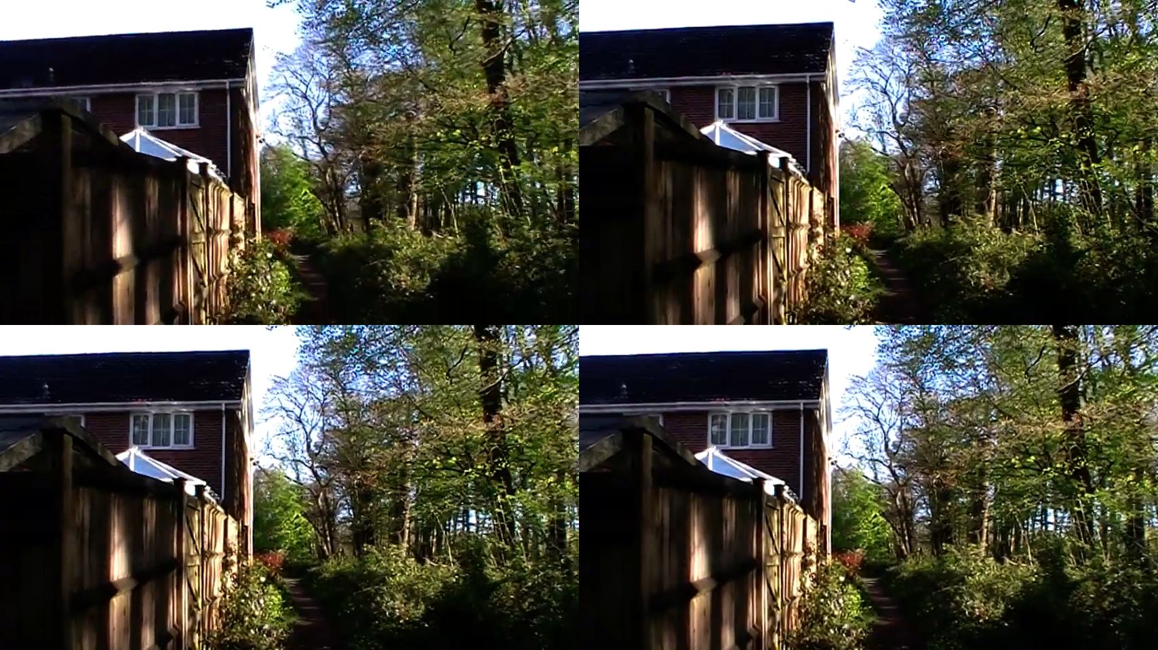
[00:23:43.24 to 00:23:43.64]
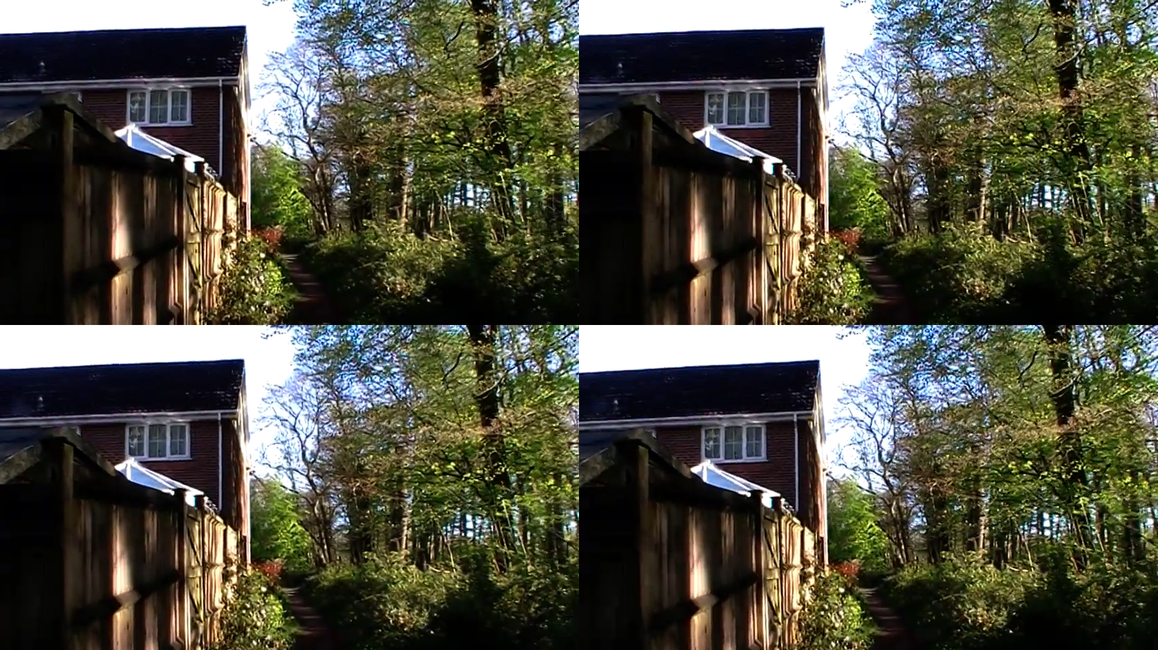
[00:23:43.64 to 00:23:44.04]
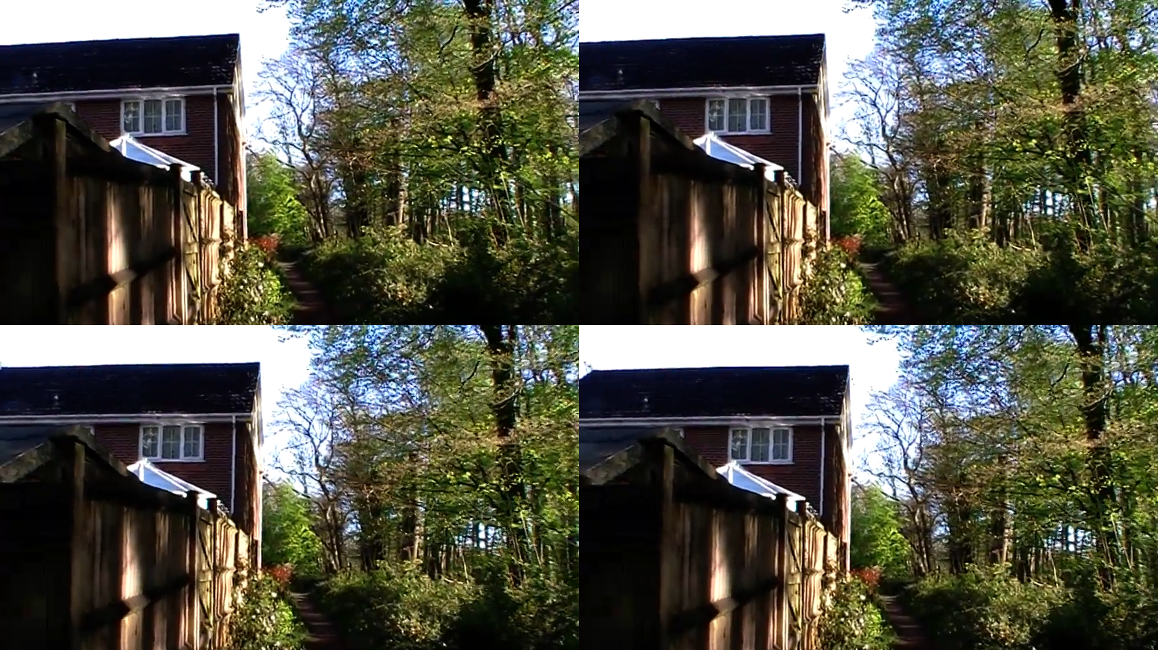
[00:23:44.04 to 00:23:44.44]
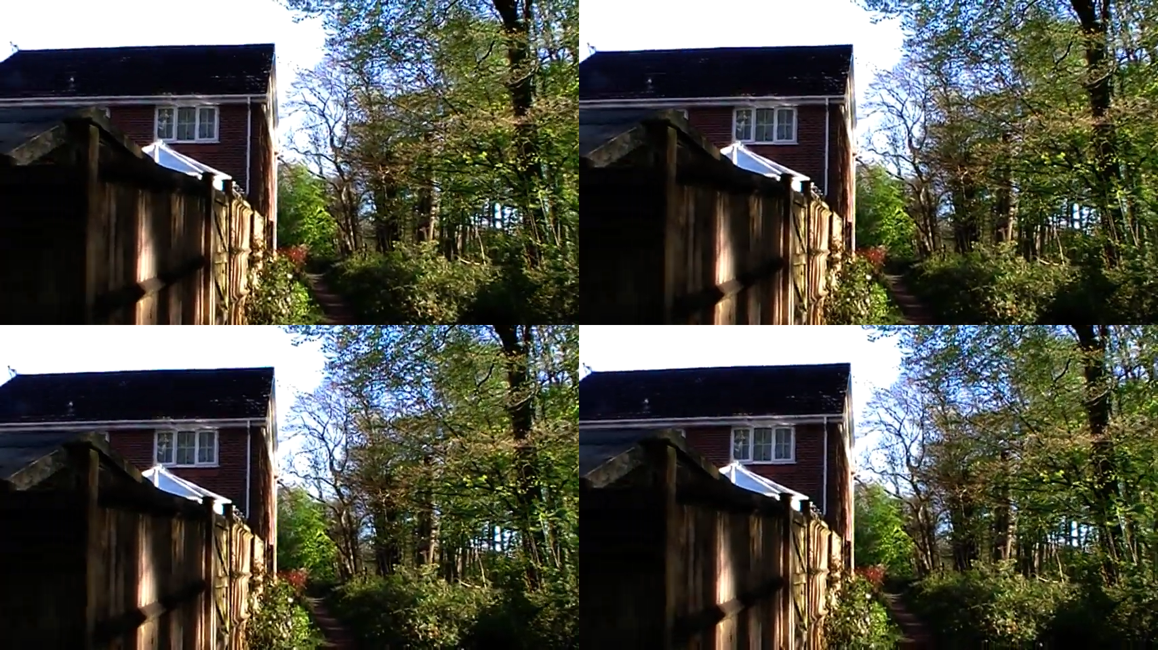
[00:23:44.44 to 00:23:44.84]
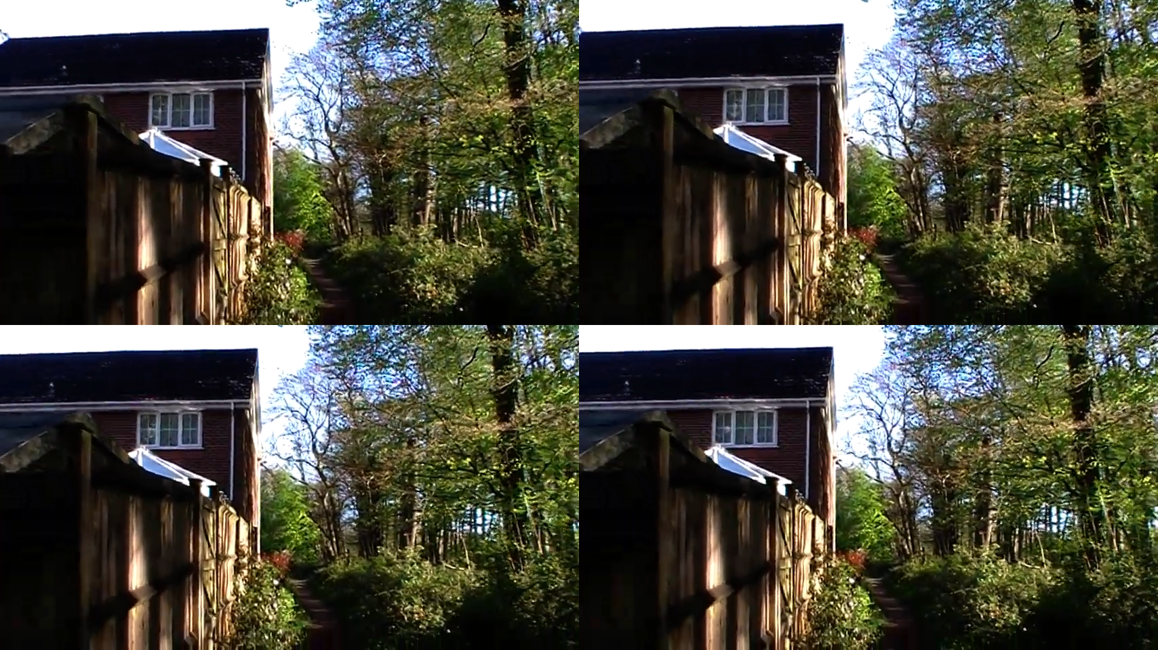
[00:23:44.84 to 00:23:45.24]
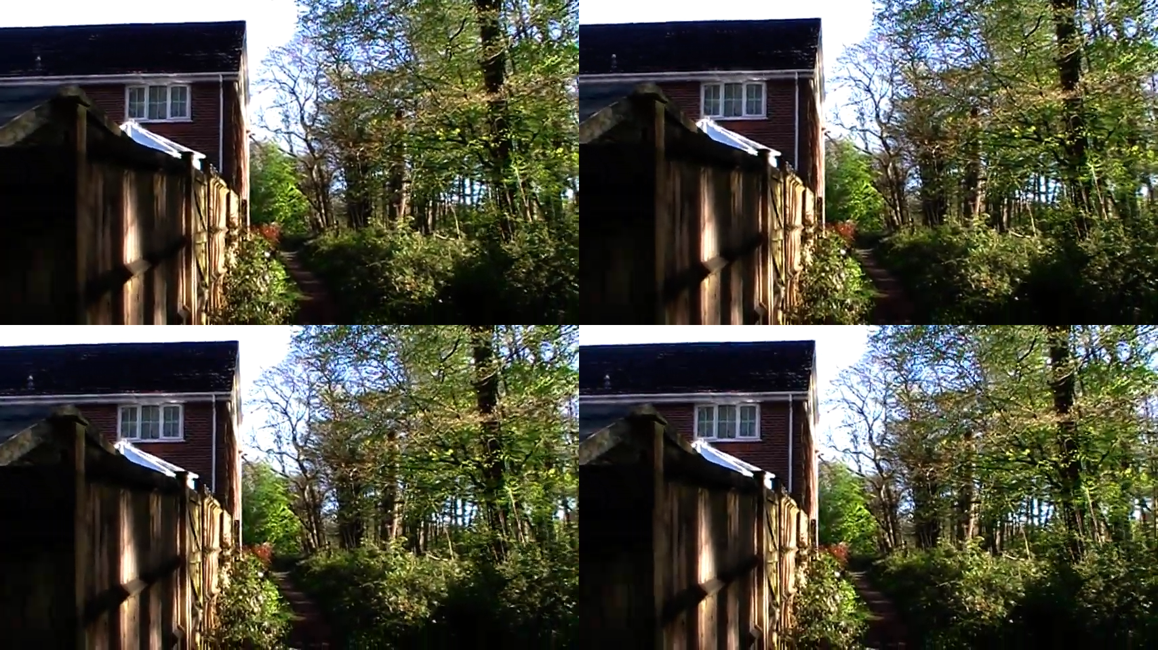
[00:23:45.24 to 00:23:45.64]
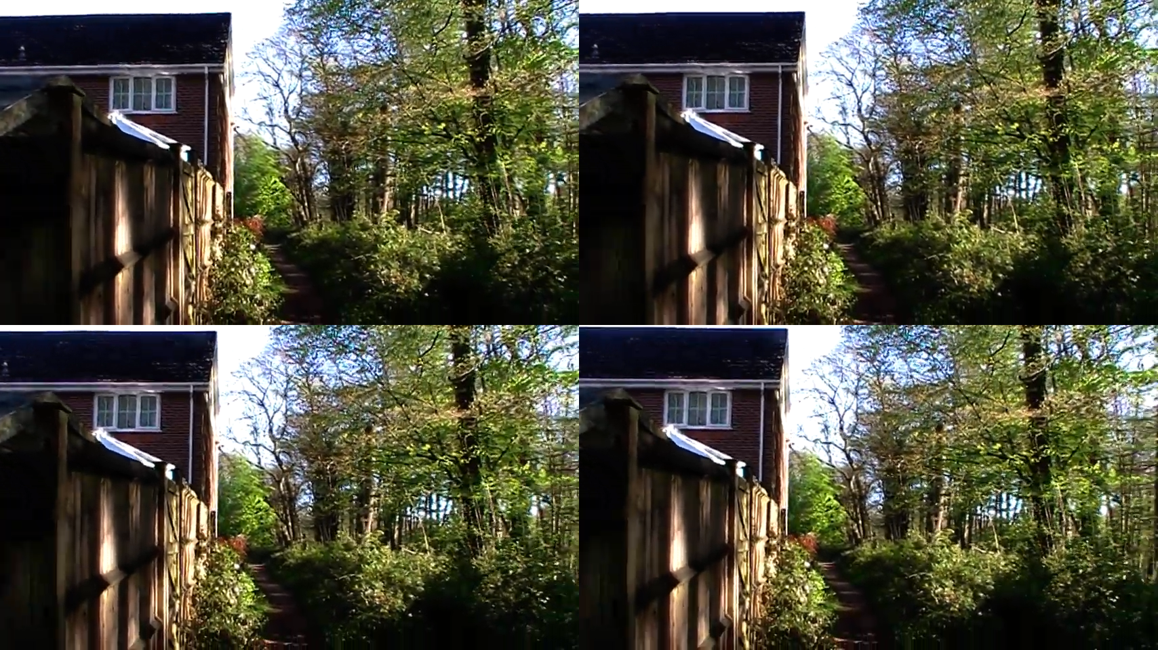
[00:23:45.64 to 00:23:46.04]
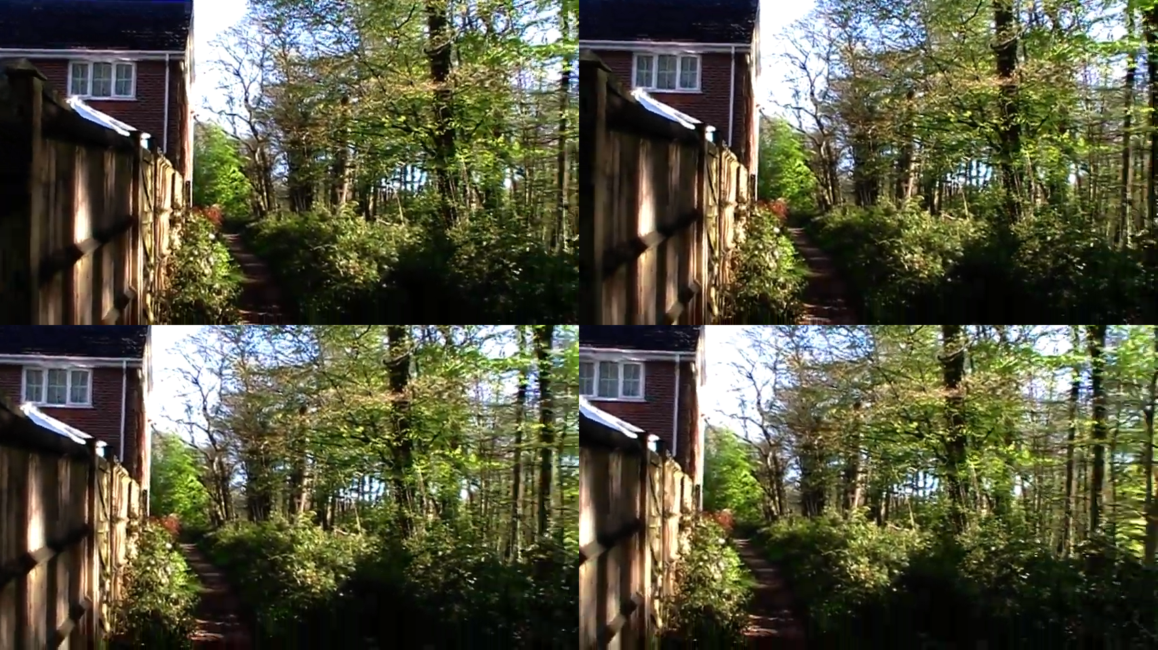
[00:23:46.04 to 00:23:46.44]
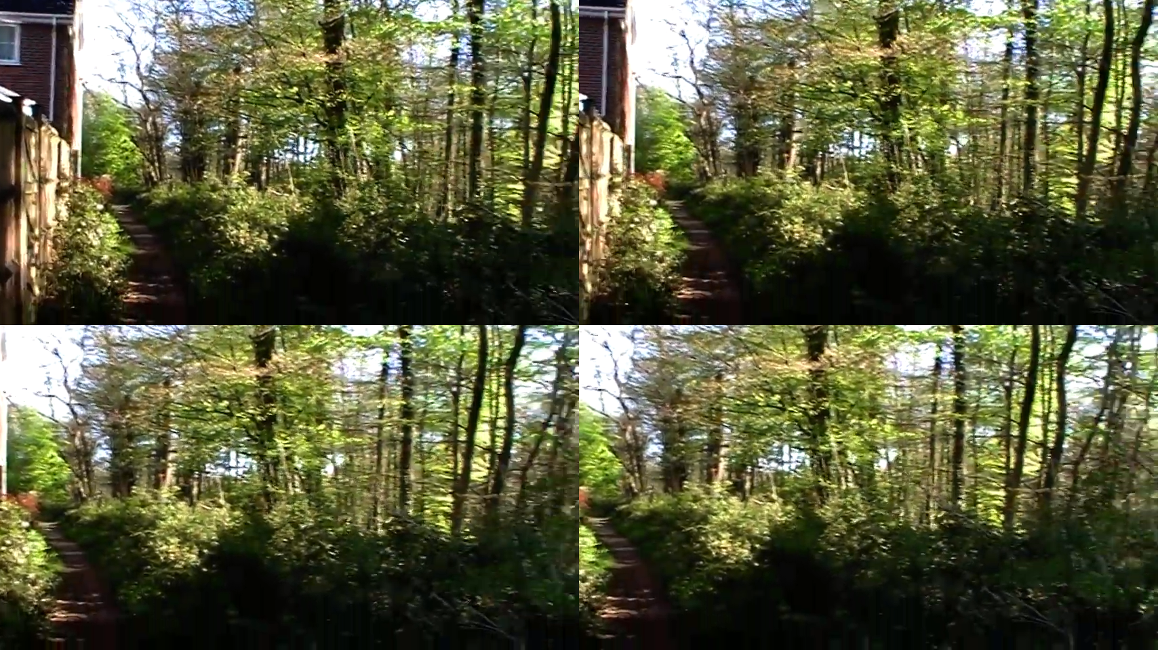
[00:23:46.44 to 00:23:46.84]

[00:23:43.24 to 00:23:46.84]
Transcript: (no speaker visible)